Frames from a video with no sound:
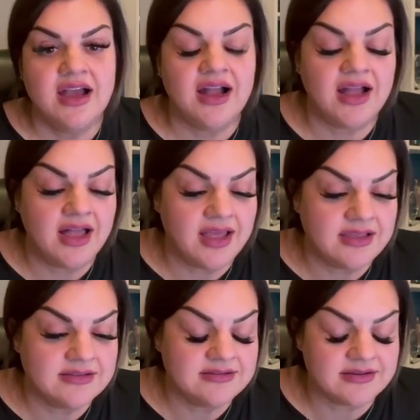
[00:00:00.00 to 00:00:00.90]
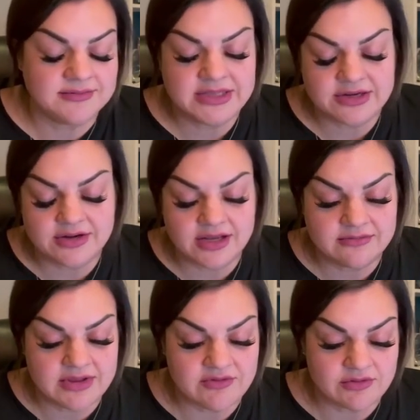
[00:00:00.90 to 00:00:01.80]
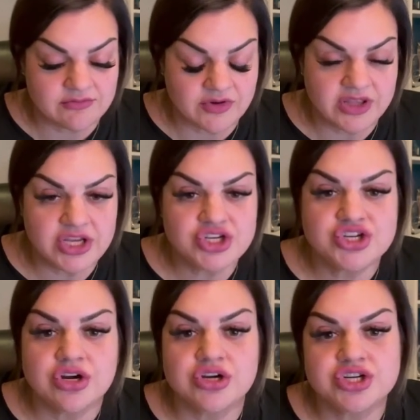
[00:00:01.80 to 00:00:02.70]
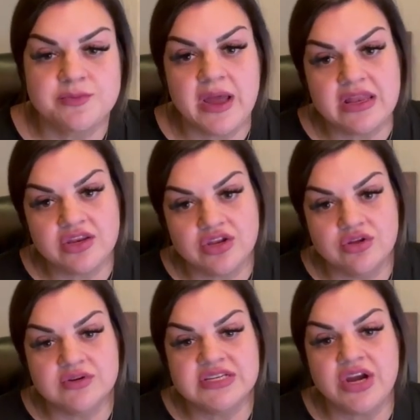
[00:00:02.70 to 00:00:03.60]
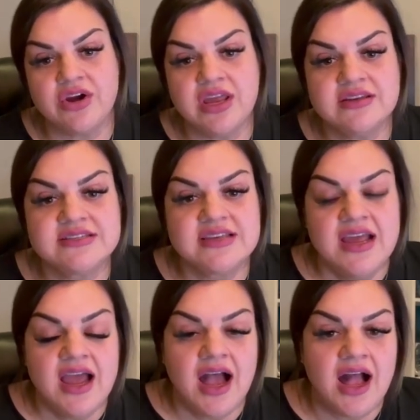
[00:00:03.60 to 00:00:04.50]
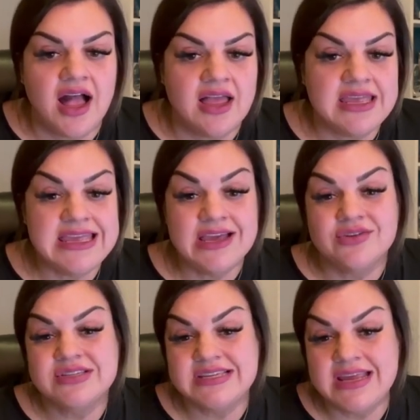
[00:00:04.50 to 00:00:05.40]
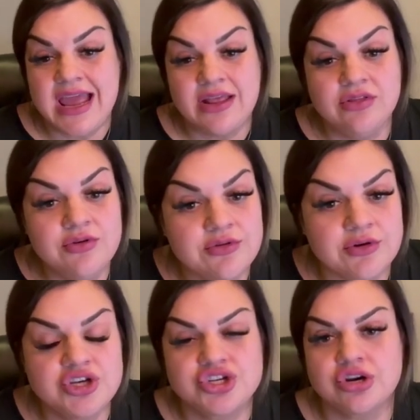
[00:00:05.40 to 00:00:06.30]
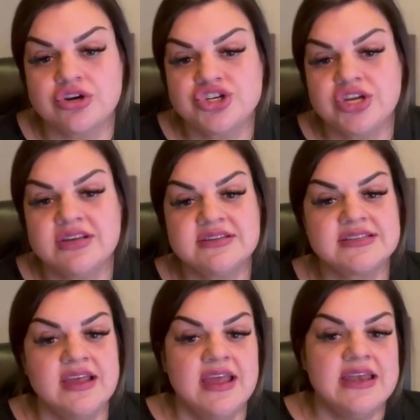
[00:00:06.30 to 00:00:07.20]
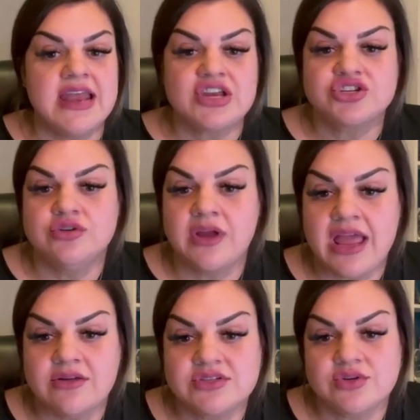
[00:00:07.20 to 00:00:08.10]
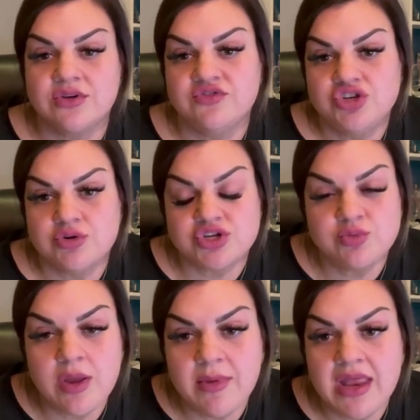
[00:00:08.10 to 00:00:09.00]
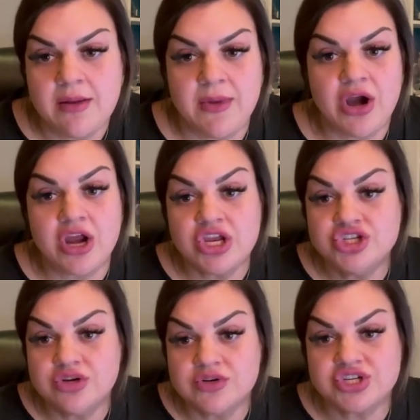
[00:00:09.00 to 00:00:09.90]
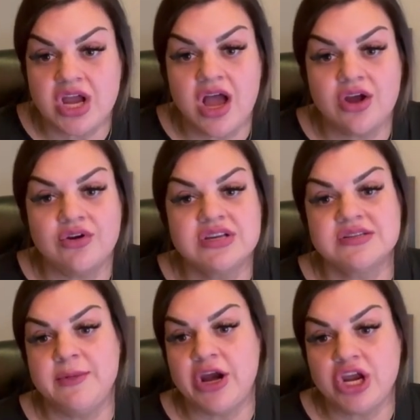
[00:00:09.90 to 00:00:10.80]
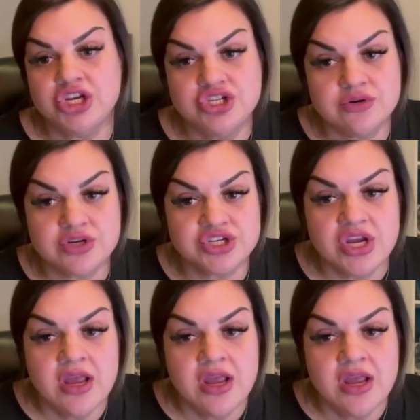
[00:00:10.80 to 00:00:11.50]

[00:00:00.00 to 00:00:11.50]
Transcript: I mean, they're not even really a church, but Unitarians, ELCA, Lutheran Churches, National Council of Jewish Women, American Jewish Congress, American Jewish